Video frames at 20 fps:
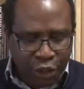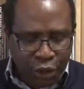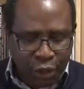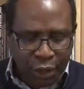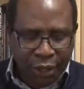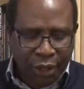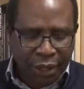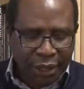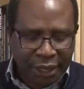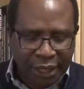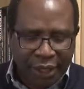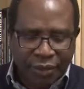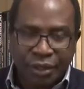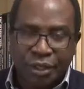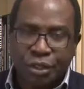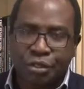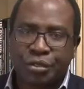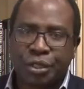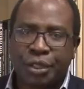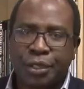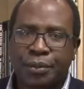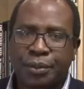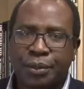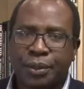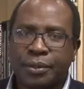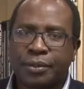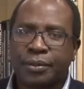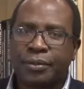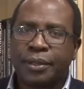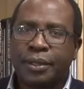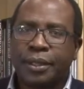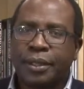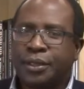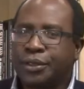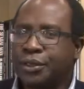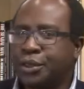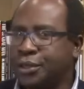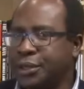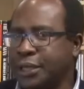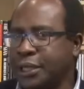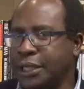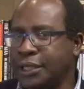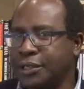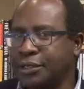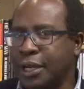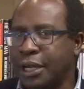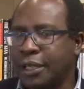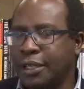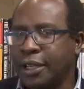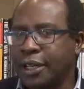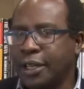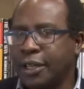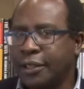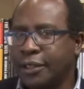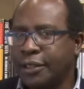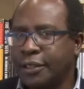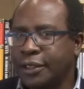your God-given dreams. Two things right there.